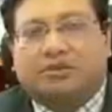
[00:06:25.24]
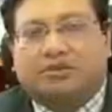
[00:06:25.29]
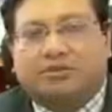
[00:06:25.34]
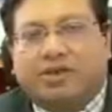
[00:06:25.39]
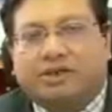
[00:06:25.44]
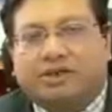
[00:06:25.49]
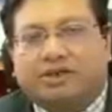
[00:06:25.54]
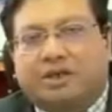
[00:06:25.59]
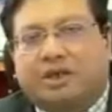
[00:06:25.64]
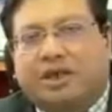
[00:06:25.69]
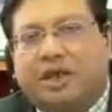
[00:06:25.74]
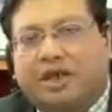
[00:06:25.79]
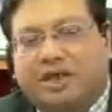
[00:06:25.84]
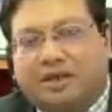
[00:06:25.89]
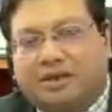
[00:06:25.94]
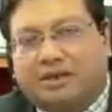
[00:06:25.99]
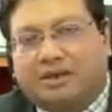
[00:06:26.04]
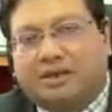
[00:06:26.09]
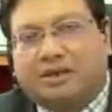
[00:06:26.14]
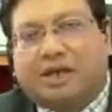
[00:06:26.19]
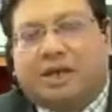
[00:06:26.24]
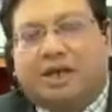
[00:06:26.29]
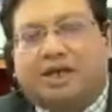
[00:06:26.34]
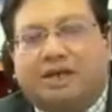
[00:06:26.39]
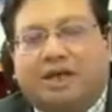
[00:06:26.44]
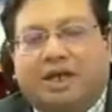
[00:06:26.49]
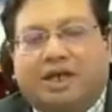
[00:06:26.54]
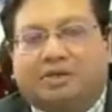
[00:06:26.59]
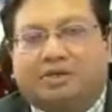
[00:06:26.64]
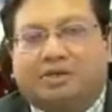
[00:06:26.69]
First,
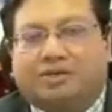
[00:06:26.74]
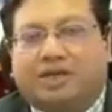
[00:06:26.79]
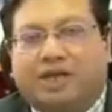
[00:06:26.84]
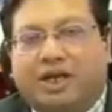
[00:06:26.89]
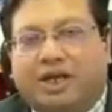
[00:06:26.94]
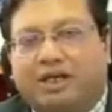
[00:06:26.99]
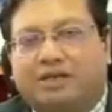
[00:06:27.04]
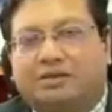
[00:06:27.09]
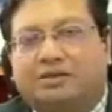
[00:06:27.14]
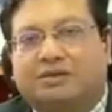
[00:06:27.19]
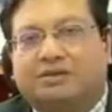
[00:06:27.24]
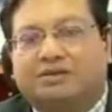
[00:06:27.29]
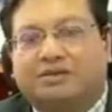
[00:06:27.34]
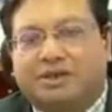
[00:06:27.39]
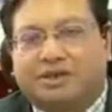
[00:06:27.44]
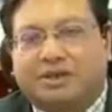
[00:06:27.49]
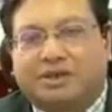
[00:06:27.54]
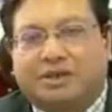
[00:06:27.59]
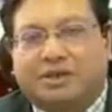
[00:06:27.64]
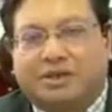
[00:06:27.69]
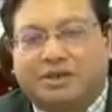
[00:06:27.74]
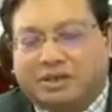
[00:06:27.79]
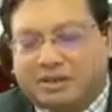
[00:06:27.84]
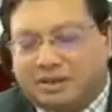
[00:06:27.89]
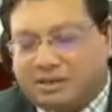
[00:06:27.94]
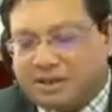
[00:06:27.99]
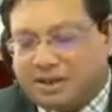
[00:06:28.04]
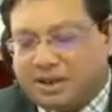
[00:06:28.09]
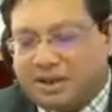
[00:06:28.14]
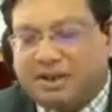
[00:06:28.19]
I like to thank Mr.